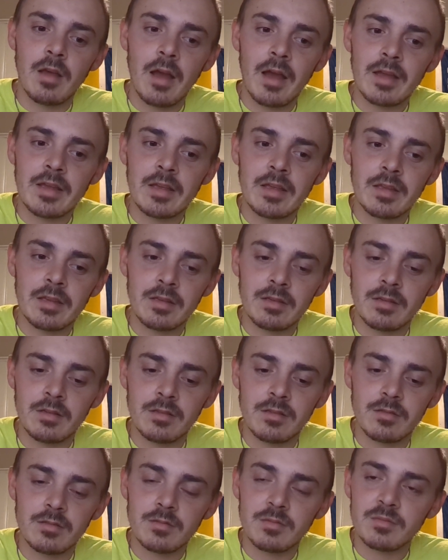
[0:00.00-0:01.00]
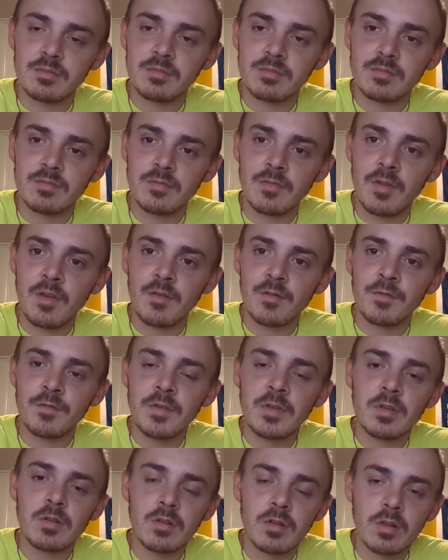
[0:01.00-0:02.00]
I can
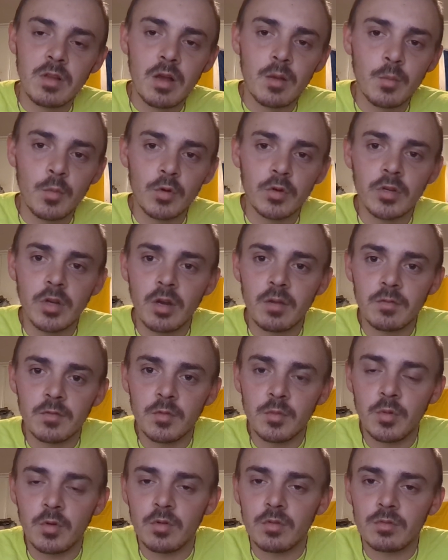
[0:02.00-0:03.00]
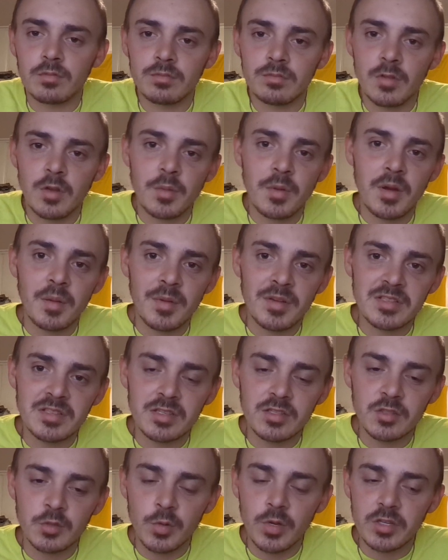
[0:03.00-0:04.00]
feel a lot more comfortable about my
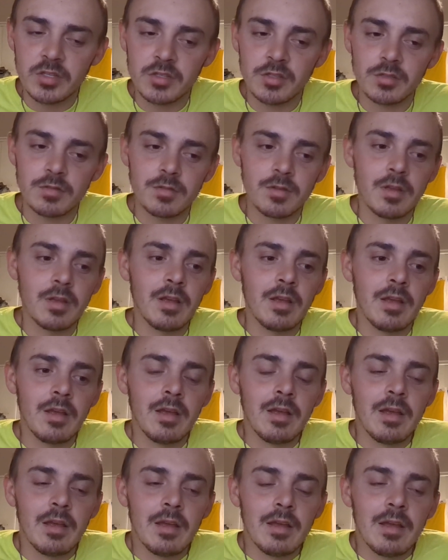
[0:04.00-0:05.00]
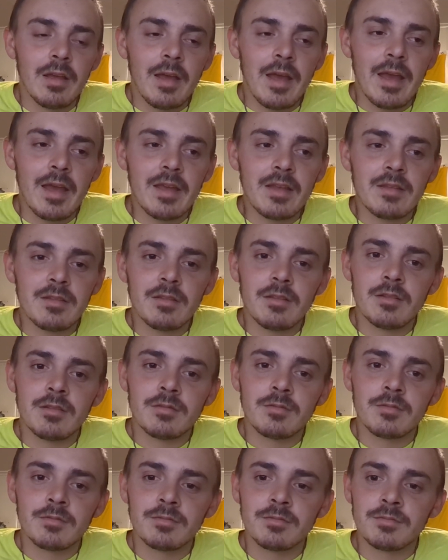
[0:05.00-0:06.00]
situation. And
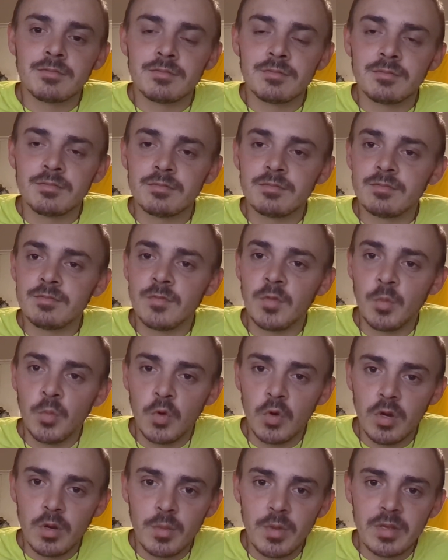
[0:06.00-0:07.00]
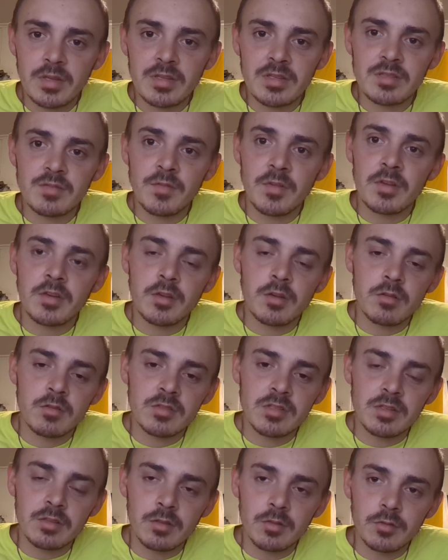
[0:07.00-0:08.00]
the more I make these
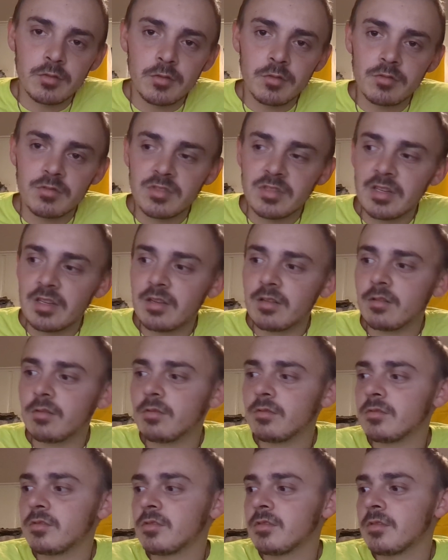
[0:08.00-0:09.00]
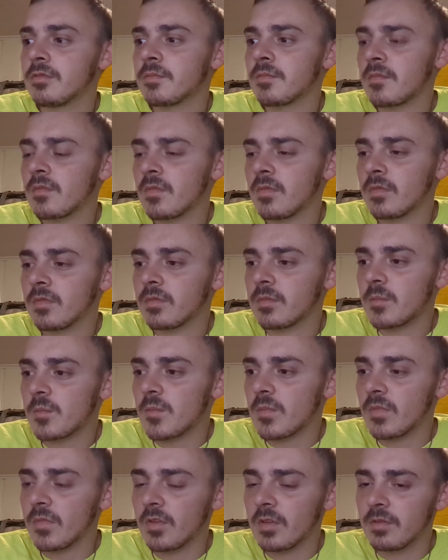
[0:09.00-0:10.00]
videos and learn new skills,
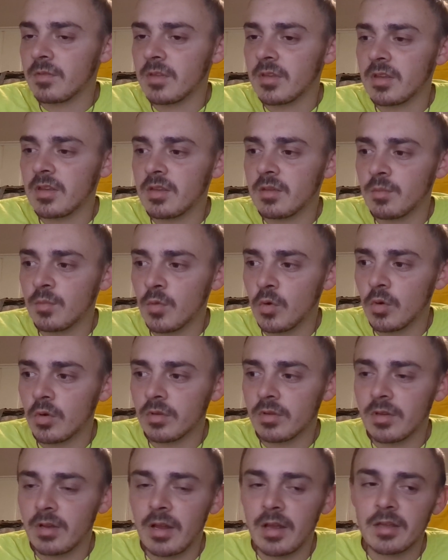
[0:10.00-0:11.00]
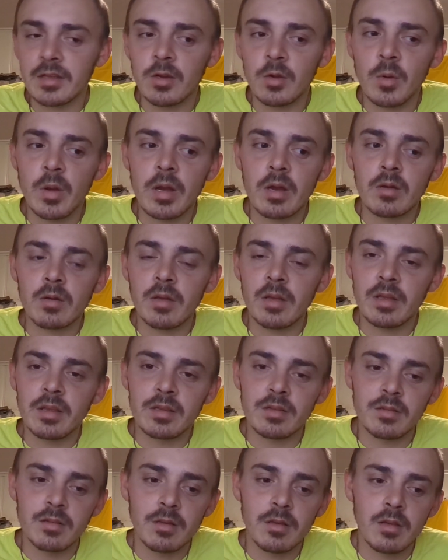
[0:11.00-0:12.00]
the more that I go out
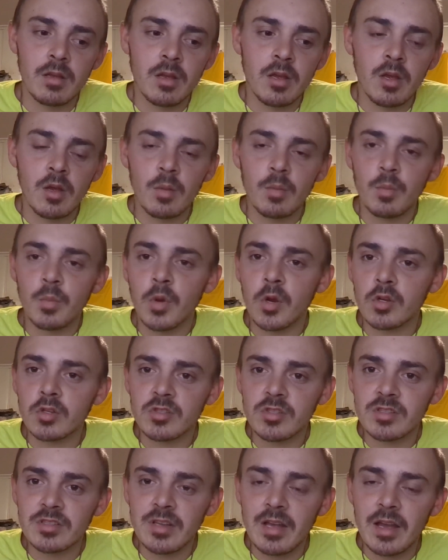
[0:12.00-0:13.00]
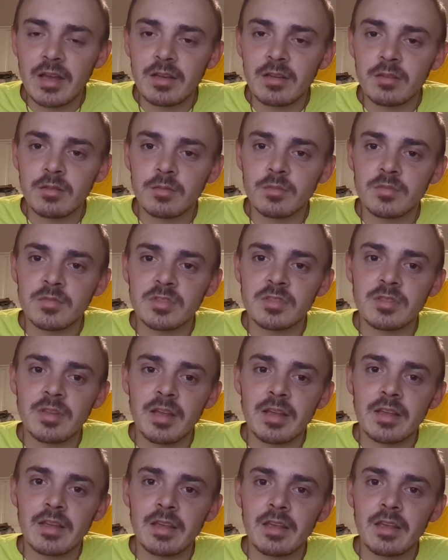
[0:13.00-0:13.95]
and purchase items that